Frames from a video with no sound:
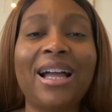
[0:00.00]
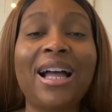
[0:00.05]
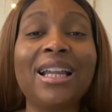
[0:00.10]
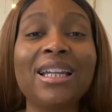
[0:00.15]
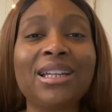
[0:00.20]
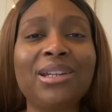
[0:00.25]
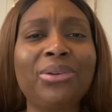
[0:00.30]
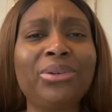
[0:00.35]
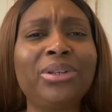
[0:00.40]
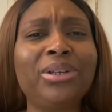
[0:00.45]

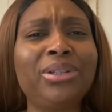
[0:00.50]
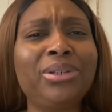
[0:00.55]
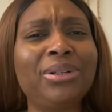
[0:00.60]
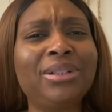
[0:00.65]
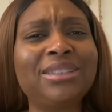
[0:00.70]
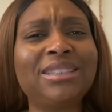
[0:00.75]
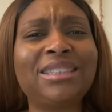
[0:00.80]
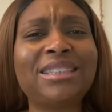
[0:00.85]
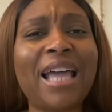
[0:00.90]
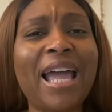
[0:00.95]
Hallelujah, you're
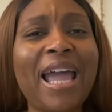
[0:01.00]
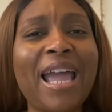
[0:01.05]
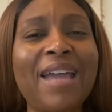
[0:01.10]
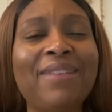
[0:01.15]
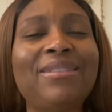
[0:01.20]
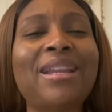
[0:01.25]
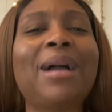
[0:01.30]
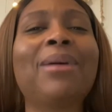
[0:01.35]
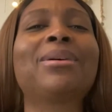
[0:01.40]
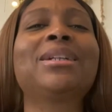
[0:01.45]
saved.
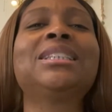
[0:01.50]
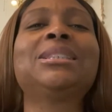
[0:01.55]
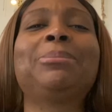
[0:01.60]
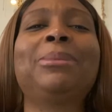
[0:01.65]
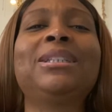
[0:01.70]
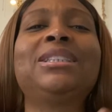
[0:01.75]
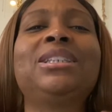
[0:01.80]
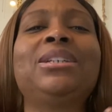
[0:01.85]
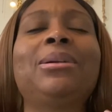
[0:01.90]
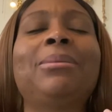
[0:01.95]
Now I'm going to
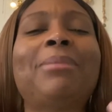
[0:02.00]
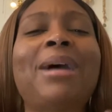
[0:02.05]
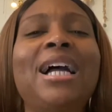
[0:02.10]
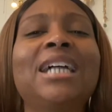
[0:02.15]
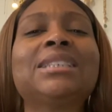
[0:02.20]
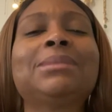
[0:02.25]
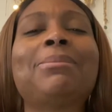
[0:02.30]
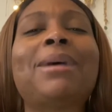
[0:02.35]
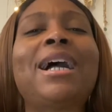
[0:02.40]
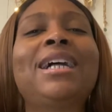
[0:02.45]
speak to your
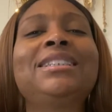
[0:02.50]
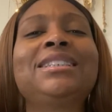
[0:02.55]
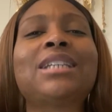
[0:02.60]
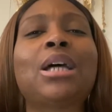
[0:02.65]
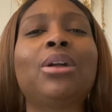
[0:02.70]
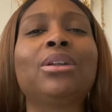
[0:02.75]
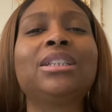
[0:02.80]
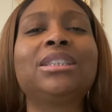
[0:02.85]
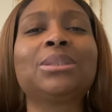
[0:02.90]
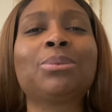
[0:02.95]
minds. Minds,
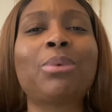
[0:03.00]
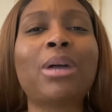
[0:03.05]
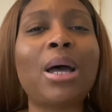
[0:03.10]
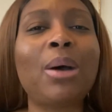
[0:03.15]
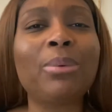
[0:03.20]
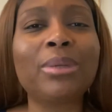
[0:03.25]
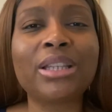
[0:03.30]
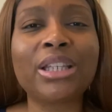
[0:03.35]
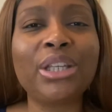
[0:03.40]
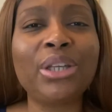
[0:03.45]
all is well
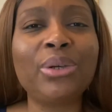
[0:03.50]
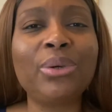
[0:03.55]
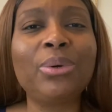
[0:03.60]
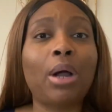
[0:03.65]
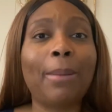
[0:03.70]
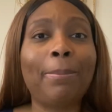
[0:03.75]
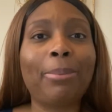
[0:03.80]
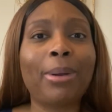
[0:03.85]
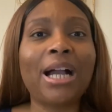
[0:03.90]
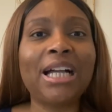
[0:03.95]
with you,
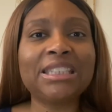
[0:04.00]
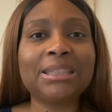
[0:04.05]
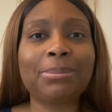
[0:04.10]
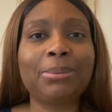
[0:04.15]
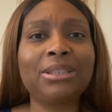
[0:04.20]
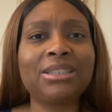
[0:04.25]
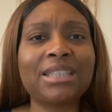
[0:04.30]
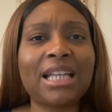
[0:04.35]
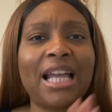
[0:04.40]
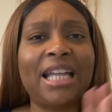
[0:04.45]
are
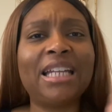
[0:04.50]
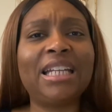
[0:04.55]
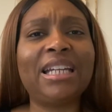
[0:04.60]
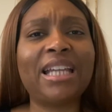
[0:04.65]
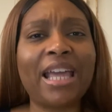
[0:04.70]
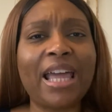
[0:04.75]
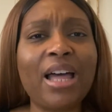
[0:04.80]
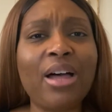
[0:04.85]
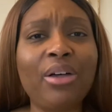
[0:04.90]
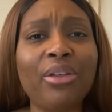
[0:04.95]
prosperous and in
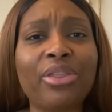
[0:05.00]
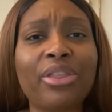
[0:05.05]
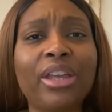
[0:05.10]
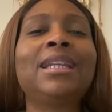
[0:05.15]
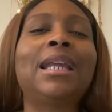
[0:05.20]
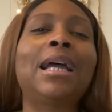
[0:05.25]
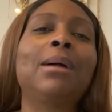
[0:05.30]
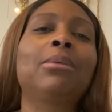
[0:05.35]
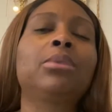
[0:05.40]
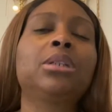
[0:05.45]
health.
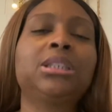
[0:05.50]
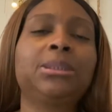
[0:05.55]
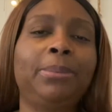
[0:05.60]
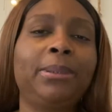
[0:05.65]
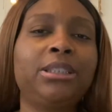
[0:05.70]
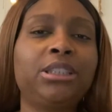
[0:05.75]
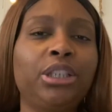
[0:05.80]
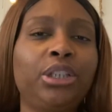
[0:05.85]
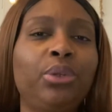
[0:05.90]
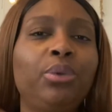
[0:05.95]
Now I'm going to
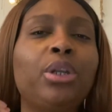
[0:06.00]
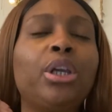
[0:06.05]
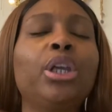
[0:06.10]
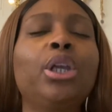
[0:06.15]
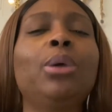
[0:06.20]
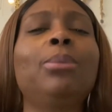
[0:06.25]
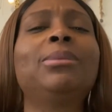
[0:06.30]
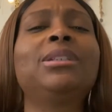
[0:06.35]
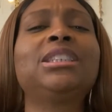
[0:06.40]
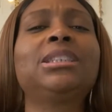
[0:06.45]
speak to you, the
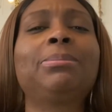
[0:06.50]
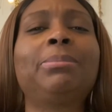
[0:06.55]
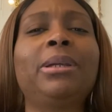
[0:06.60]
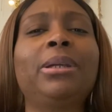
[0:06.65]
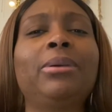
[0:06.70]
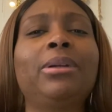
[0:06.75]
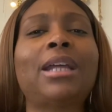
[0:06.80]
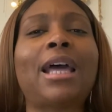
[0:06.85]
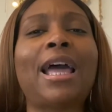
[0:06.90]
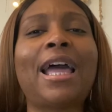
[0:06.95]
human
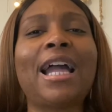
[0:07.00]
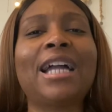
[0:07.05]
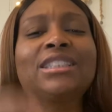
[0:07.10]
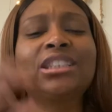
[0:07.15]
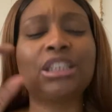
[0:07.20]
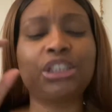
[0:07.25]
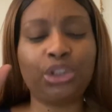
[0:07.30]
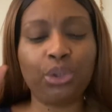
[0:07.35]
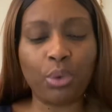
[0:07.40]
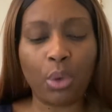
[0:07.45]
spirit. I ask
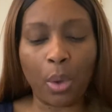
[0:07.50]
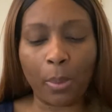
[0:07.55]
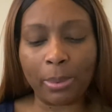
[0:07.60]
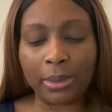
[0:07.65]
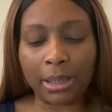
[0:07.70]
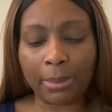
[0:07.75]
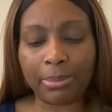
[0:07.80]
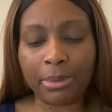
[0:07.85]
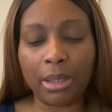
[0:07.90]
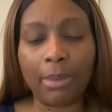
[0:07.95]
that you open
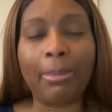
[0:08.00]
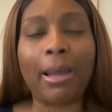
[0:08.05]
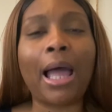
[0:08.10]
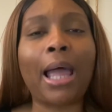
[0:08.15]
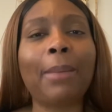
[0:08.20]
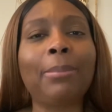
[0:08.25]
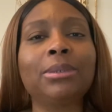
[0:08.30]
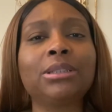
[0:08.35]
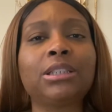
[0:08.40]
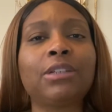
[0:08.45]
up your
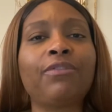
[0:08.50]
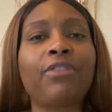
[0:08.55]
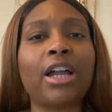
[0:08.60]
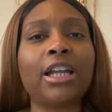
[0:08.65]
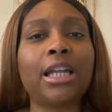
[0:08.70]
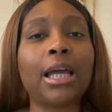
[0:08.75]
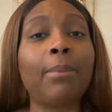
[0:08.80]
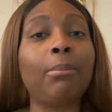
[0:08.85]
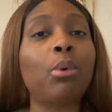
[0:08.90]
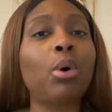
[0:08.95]
Bibles and find
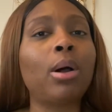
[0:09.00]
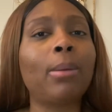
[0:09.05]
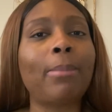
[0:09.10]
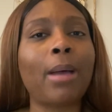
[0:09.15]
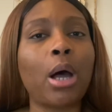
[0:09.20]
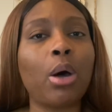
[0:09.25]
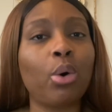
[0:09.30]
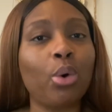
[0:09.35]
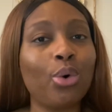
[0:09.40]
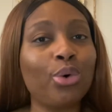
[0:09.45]
out more
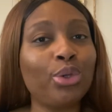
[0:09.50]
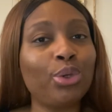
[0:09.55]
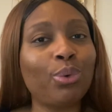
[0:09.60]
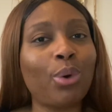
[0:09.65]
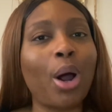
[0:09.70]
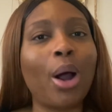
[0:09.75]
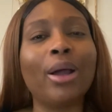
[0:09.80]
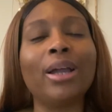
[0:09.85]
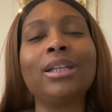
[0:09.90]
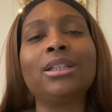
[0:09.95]
about who you
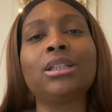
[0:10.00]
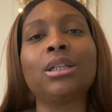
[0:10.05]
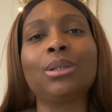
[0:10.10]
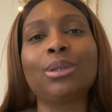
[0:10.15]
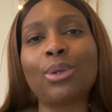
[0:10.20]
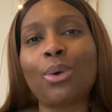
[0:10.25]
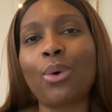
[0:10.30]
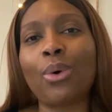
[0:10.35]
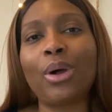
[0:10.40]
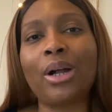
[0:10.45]
are in the
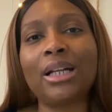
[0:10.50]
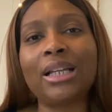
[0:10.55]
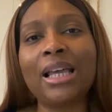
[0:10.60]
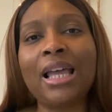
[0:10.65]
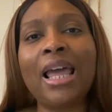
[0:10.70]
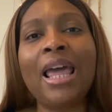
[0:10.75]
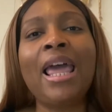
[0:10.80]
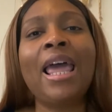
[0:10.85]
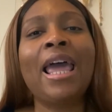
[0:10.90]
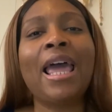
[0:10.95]
Lord
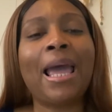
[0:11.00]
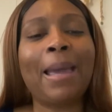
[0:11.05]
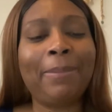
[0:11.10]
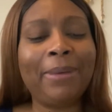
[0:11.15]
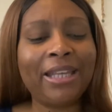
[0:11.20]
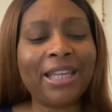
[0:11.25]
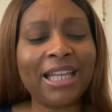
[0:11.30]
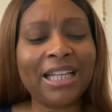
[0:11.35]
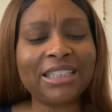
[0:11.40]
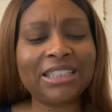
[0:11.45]
and
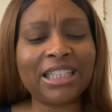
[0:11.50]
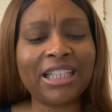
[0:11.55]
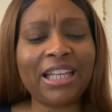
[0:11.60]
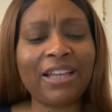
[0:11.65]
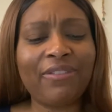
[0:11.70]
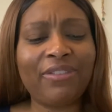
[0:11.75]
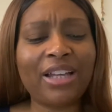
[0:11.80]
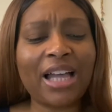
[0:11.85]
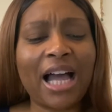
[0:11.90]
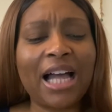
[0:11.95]
begin to
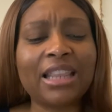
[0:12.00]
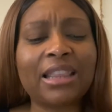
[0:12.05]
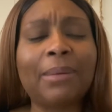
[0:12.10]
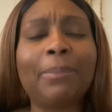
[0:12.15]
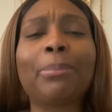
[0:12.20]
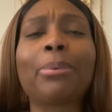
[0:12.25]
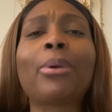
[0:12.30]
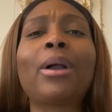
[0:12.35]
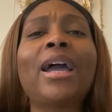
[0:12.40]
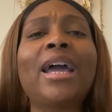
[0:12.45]
give God the
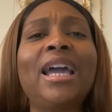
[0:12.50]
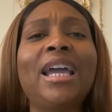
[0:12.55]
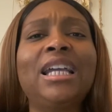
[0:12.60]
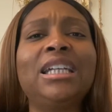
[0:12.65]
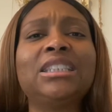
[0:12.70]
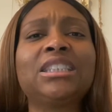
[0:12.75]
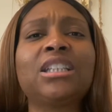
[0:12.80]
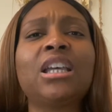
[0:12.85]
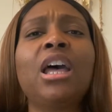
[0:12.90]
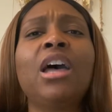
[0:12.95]

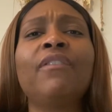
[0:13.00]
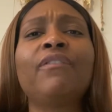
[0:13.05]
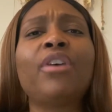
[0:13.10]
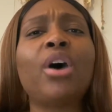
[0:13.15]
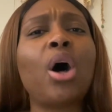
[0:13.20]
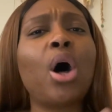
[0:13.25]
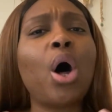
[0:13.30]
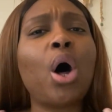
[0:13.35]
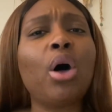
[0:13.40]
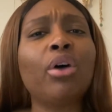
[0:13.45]
praise for
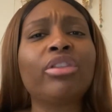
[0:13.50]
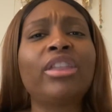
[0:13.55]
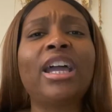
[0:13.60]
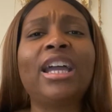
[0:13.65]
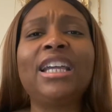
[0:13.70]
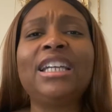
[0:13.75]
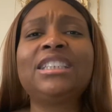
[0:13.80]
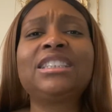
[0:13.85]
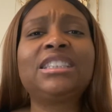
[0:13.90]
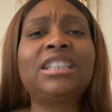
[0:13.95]
all that
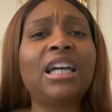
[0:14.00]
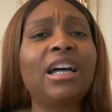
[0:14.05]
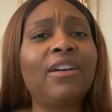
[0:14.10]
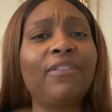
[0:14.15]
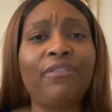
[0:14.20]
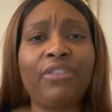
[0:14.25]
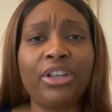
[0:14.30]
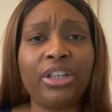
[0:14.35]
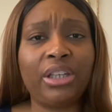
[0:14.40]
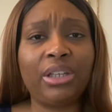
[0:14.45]
he's done
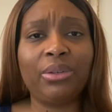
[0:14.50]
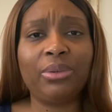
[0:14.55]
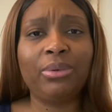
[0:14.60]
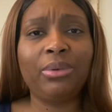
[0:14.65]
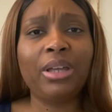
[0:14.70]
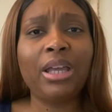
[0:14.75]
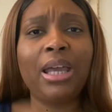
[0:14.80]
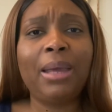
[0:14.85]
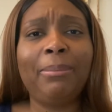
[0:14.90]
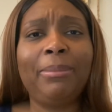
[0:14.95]
for you.
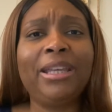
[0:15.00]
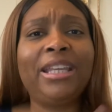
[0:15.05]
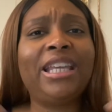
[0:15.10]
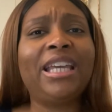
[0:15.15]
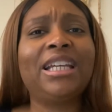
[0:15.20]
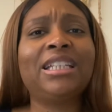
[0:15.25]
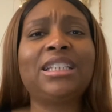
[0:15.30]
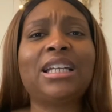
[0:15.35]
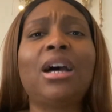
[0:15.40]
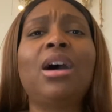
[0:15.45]

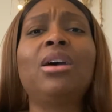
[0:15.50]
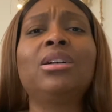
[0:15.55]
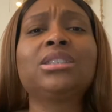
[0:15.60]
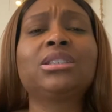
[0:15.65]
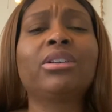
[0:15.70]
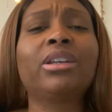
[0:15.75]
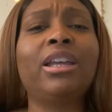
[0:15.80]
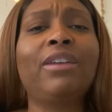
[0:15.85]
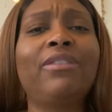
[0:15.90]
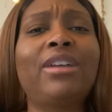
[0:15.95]
Begin to also
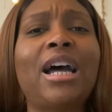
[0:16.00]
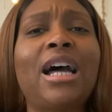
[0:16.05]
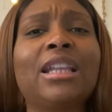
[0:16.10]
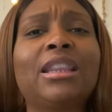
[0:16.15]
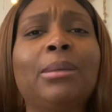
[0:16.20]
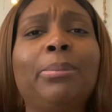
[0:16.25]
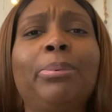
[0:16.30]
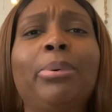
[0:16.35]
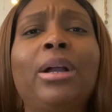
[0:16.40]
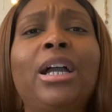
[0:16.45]
give God
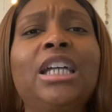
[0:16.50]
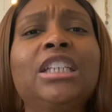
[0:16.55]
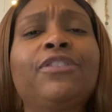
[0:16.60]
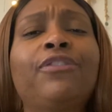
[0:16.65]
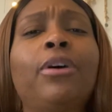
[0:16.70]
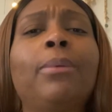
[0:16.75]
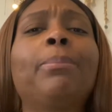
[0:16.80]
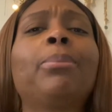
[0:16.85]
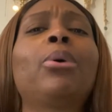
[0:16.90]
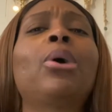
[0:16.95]
the praise
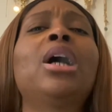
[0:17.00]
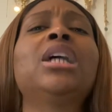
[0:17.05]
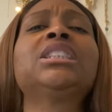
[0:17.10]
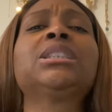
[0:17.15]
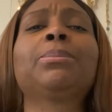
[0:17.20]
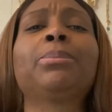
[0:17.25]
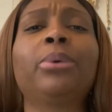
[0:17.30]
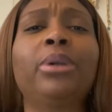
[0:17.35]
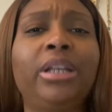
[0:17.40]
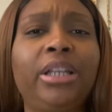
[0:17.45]
for
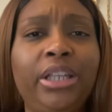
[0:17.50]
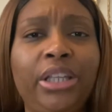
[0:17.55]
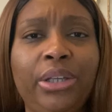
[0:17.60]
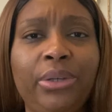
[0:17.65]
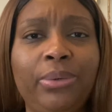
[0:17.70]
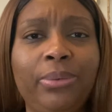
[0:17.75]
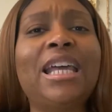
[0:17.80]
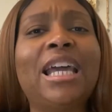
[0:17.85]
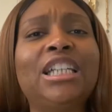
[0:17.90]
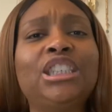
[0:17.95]
prospering
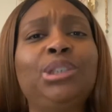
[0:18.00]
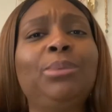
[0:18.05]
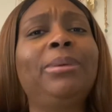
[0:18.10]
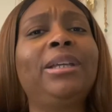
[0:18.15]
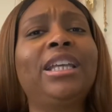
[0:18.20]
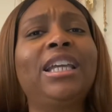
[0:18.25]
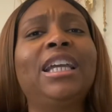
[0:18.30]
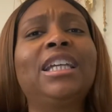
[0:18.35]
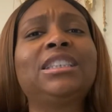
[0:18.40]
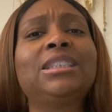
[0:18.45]
you. As you
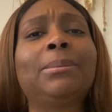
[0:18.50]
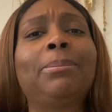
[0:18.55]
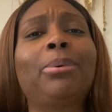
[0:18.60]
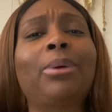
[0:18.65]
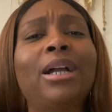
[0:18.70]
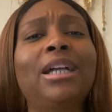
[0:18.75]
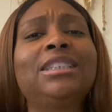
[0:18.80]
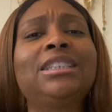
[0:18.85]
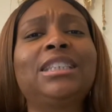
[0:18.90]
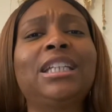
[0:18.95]
begin to
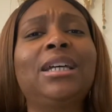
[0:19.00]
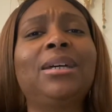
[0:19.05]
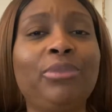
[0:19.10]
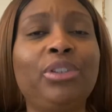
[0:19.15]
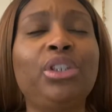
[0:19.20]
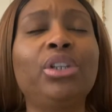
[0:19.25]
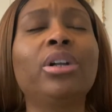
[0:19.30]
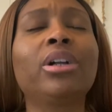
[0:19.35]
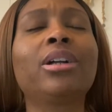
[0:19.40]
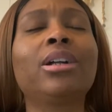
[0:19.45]
praise him,
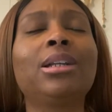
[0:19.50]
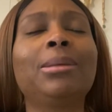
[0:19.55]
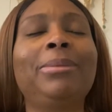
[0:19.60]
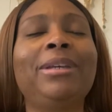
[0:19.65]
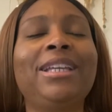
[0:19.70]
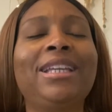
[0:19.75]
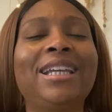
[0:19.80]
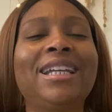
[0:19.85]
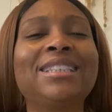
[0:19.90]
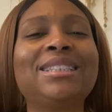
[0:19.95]
you're going to
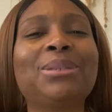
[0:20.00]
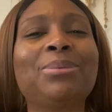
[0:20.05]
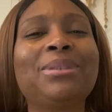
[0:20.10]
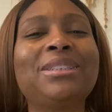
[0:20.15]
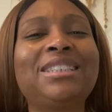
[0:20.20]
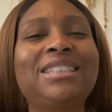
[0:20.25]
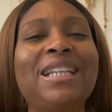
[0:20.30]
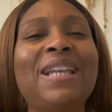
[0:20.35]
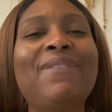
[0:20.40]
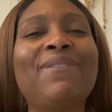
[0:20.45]
begin to
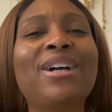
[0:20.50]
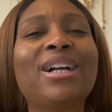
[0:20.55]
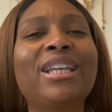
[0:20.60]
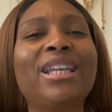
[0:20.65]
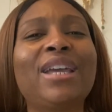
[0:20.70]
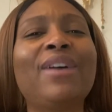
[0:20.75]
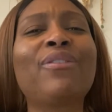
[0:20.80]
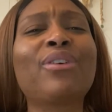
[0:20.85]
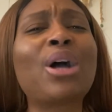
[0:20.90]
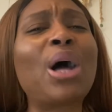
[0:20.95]
receive a
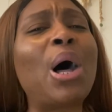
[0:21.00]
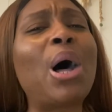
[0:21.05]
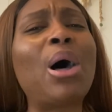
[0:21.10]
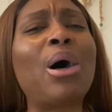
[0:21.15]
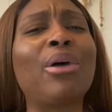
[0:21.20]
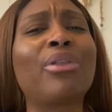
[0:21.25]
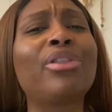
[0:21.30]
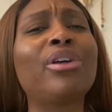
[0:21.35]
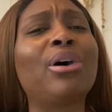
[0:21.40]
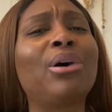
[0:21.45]
gift
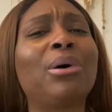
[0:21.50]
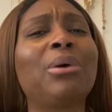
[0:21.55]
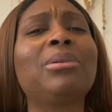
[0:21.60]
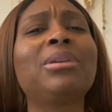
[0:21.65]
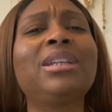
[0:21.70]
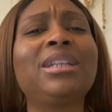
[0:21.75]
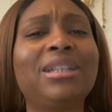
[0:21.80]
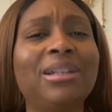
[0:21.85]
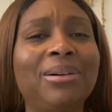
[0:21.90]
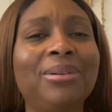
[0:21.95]
called the
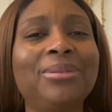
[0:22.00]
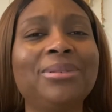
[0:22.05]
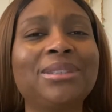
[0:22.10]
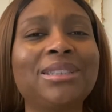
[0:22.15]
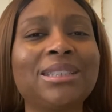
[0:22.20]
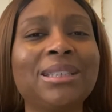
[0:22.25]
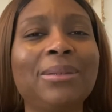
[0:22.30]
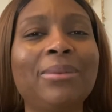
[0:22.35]
Holy Ghost.